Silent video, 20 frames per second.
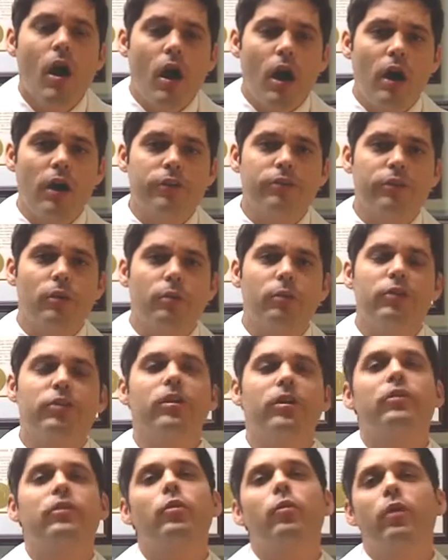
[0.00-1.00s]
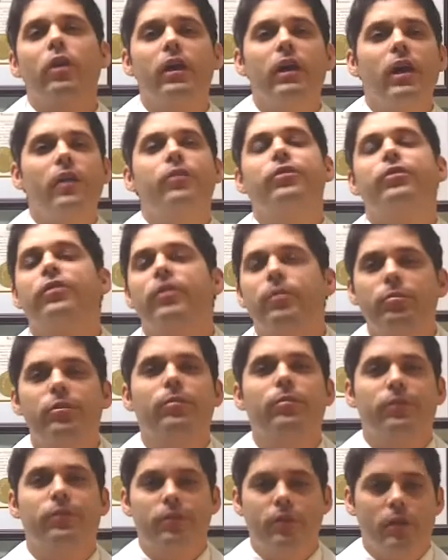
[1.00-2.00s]
Also, we start to work on other
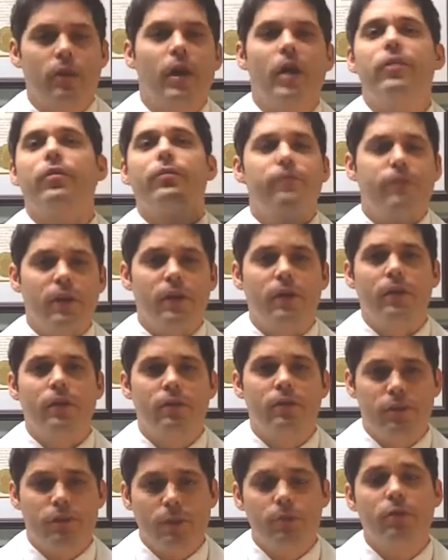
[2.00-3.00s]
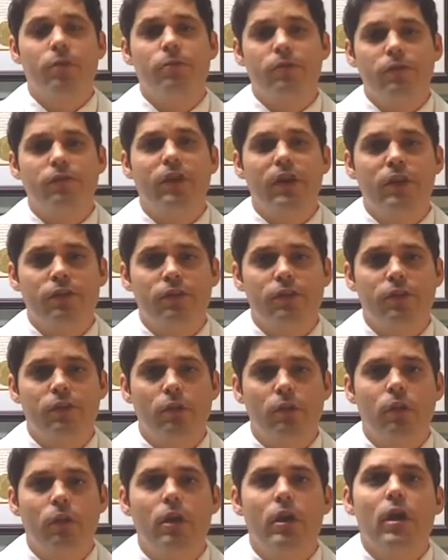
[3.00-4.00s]
symptoms in phase
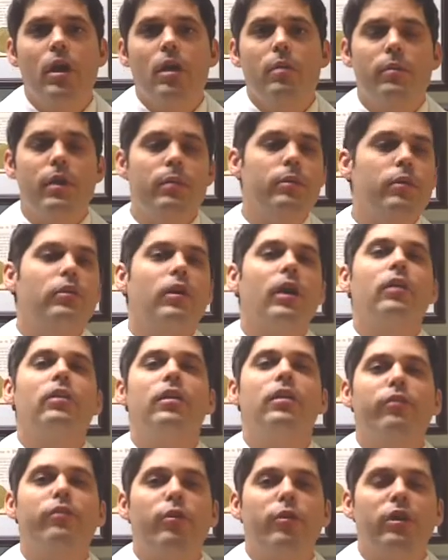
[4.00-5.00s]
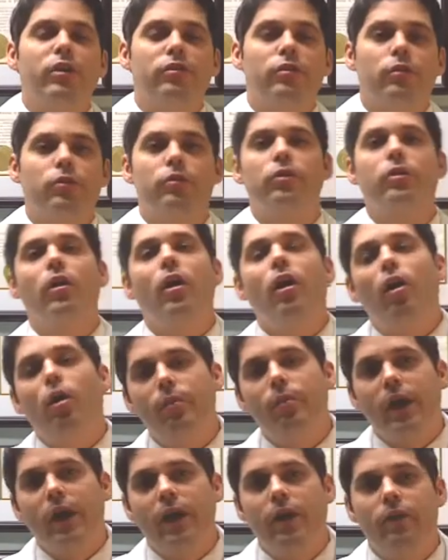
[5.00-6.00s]
2. Maybe you've got liver issues,
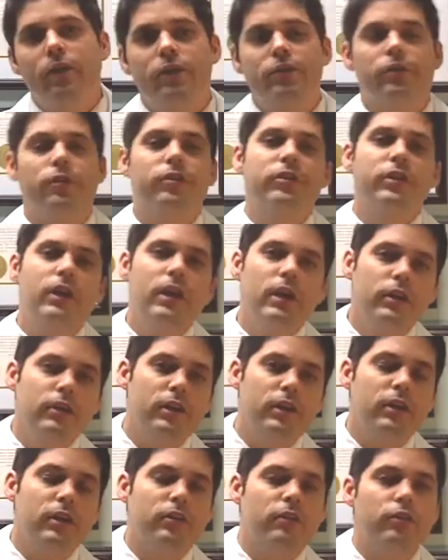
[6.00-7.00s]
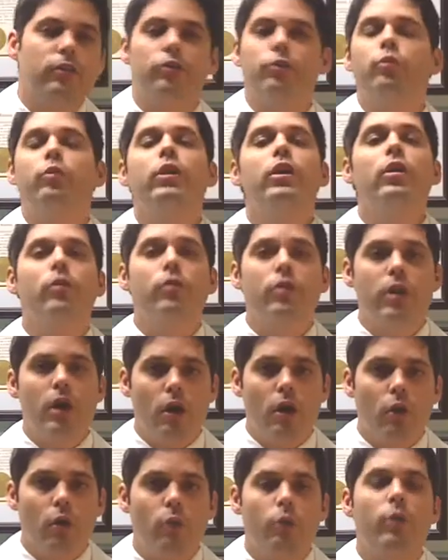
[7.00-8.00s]
gallbladder issues, kidney issues. We don't
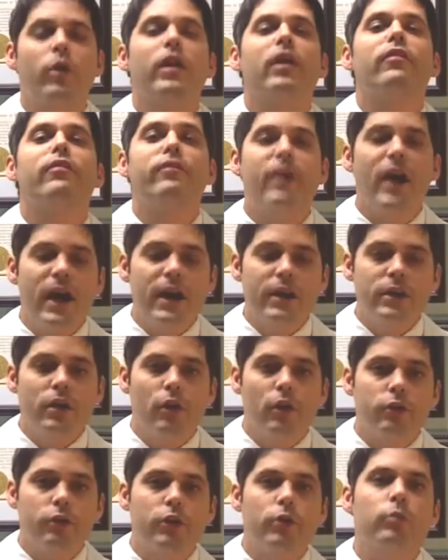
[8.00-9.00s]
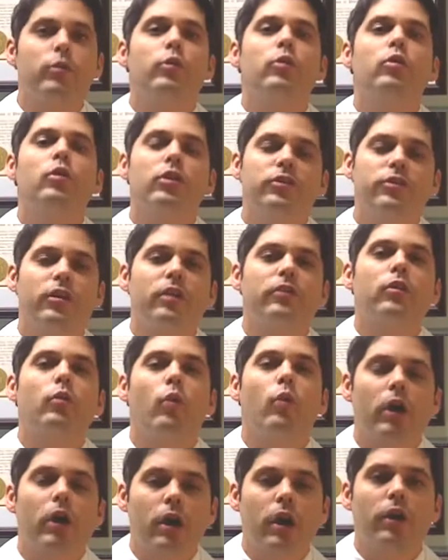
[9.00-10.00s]
know. We're going to find those and we really start to
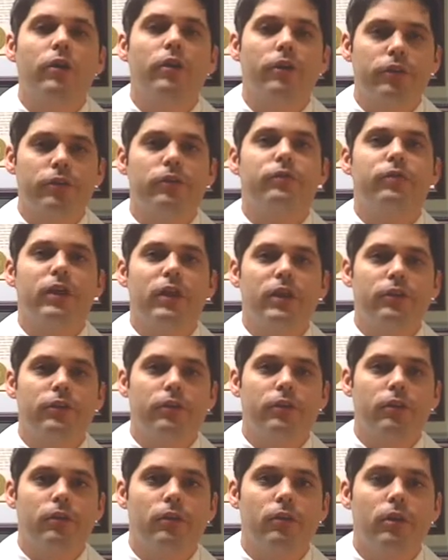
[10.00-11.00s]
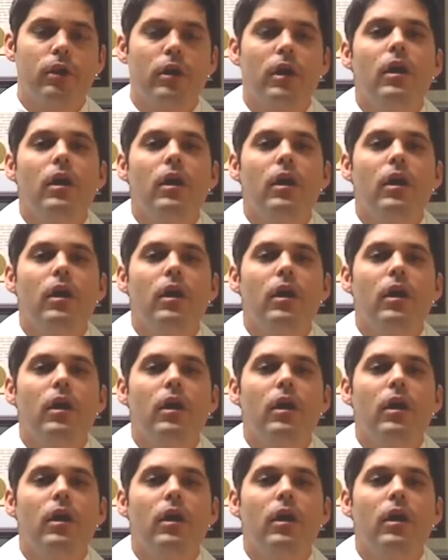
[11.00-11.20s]
work on those in phase 2.